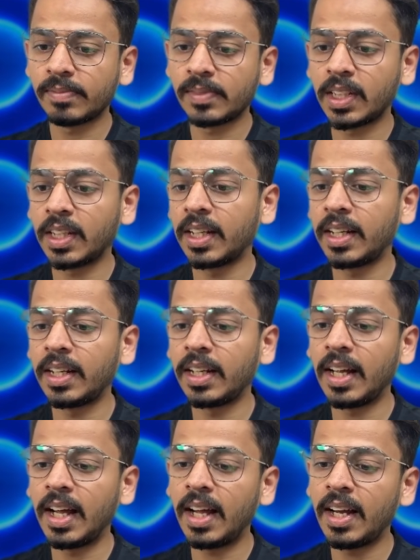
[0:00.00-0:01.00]
get
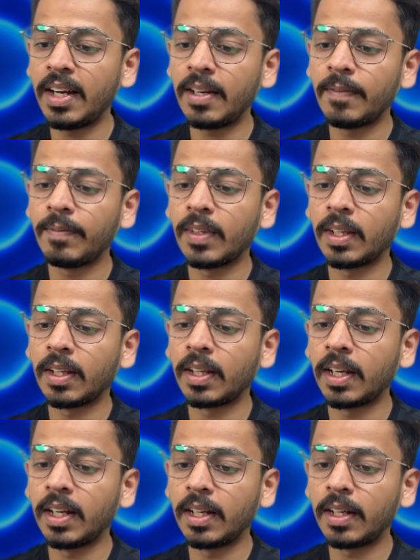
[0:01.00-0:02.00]
add,
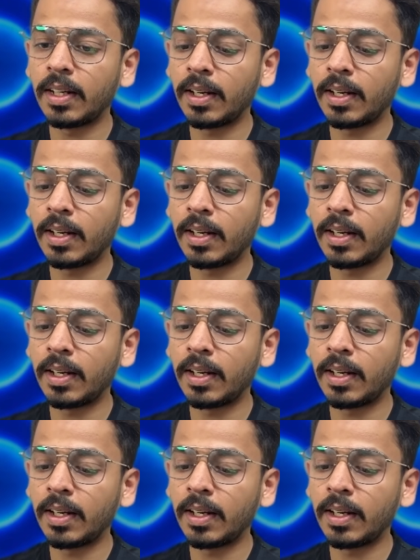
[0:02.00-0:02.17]
get